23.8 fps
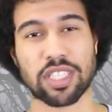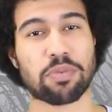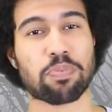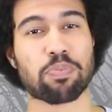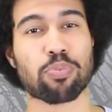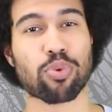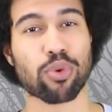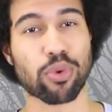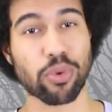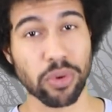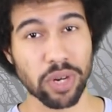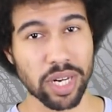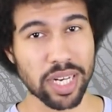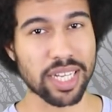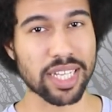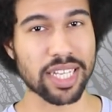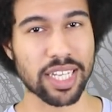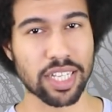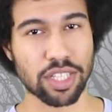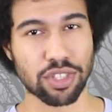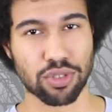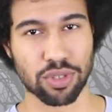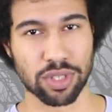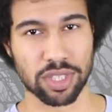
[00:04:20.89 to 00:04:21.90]
is
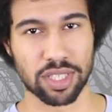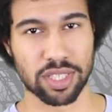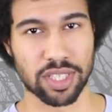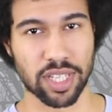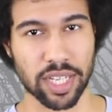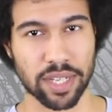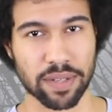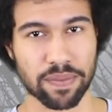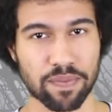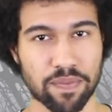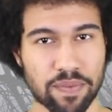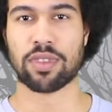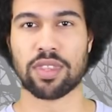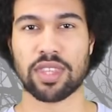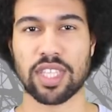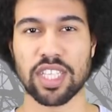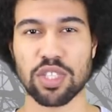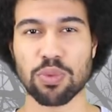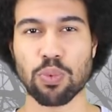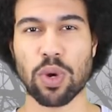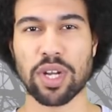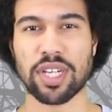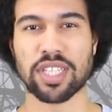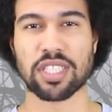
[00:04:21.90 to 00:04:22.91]
pretty interesting.
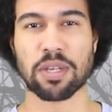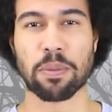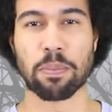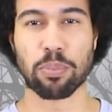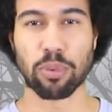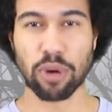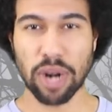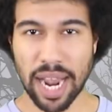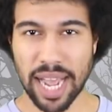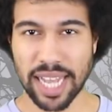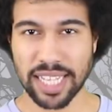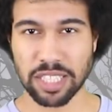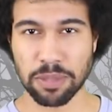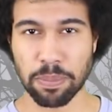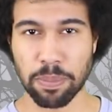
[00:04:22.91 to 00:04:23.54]
This one is a brass